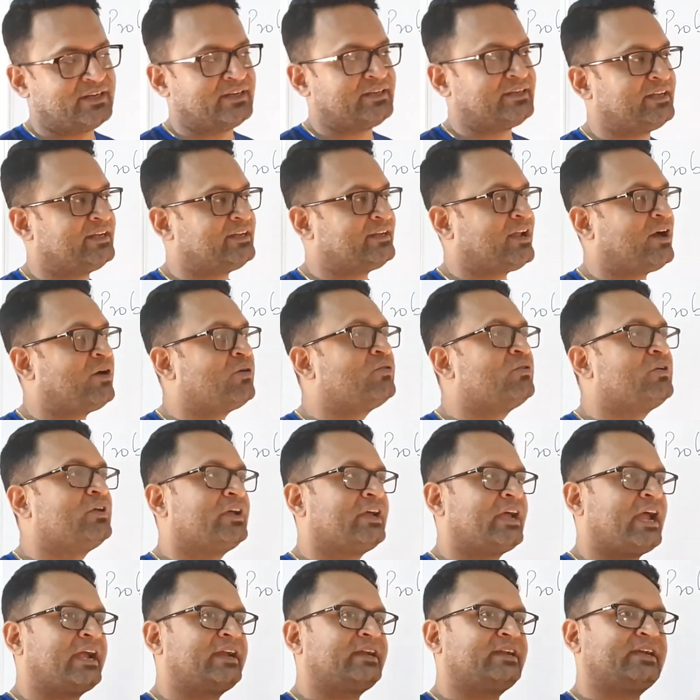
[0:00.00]
till now,
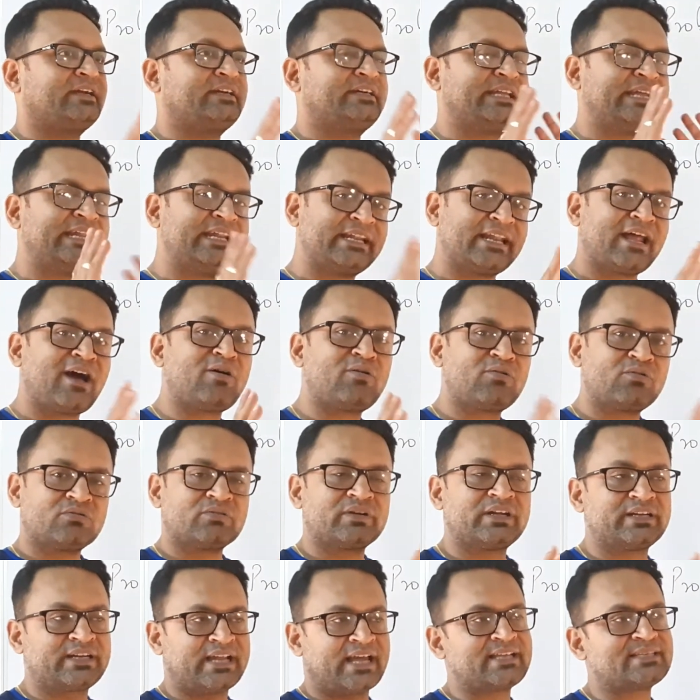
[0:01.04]
and till now
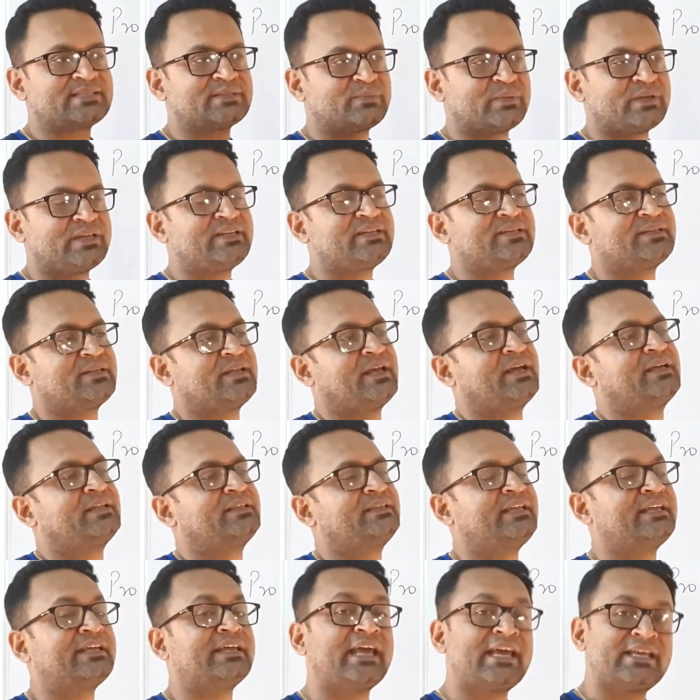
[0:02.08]
it has been
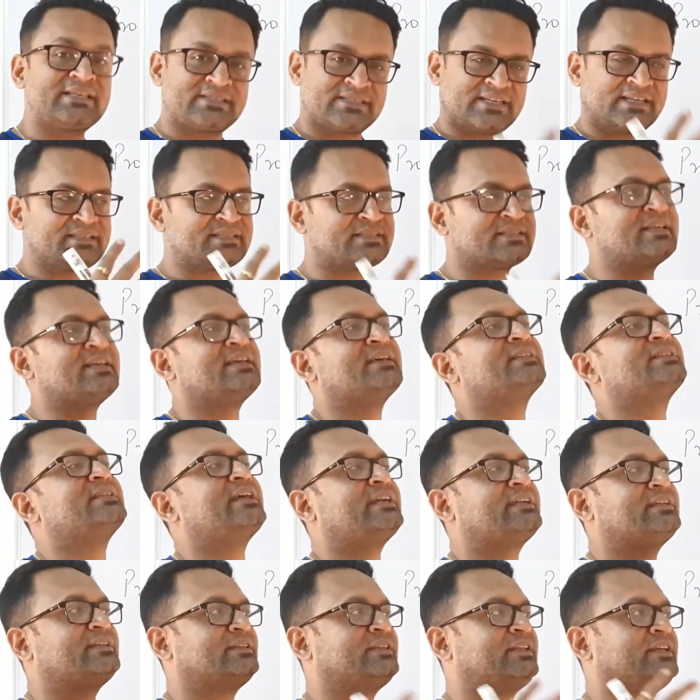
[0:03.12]
the case is
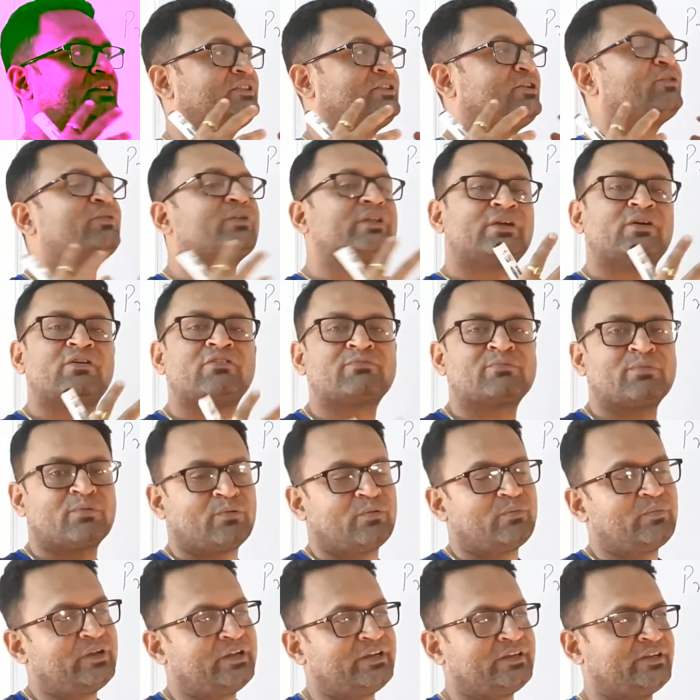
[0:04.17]
that the theory of
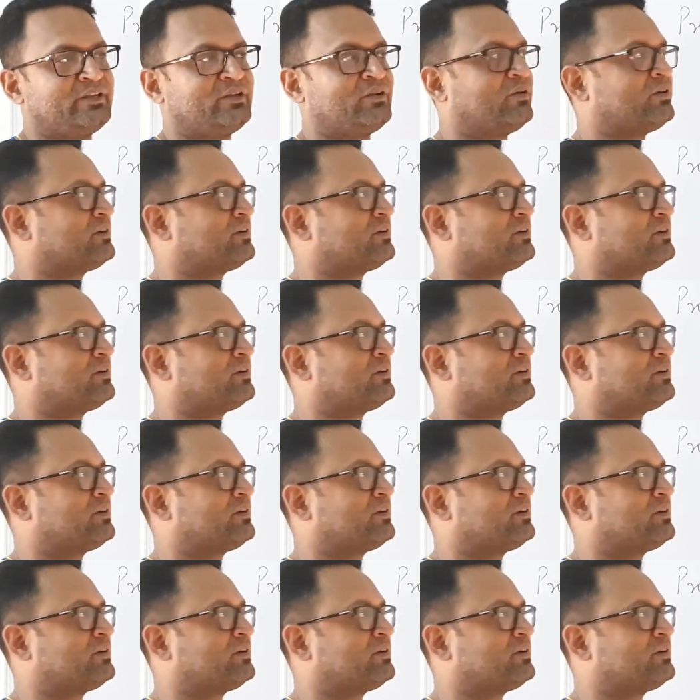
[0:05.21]
probability, or